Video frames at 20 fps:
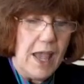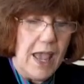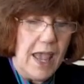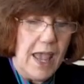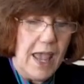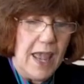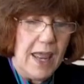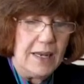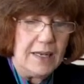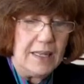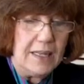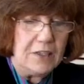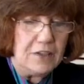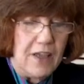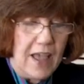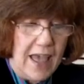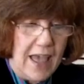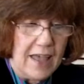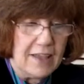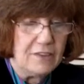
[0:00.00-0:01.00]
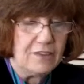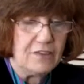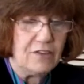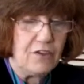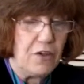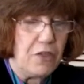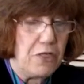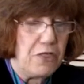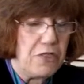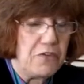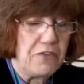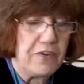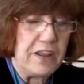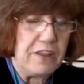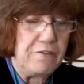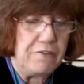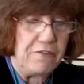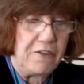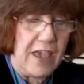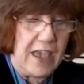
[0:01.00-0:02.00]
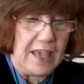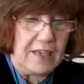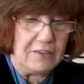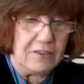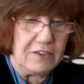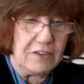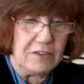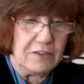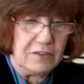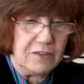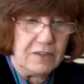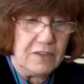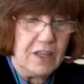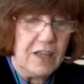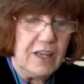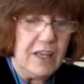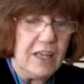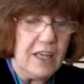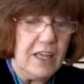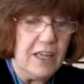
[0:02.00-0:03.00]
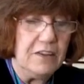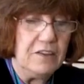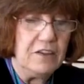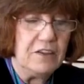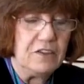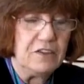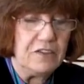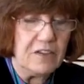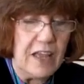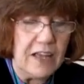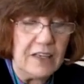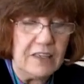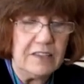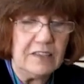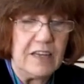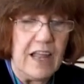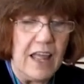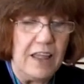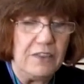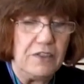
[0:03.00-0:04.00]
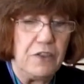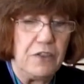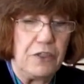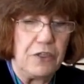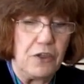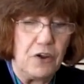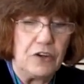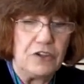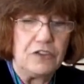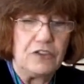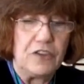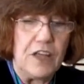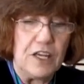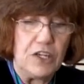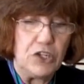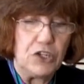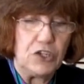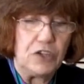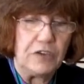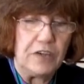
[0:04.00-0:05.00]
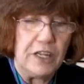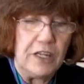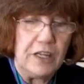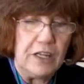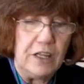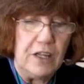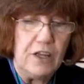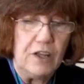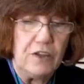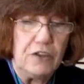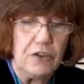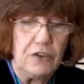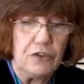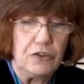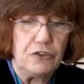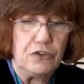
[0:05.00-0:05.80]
And it has 3 phases. In the 2nd and the 3rd century, the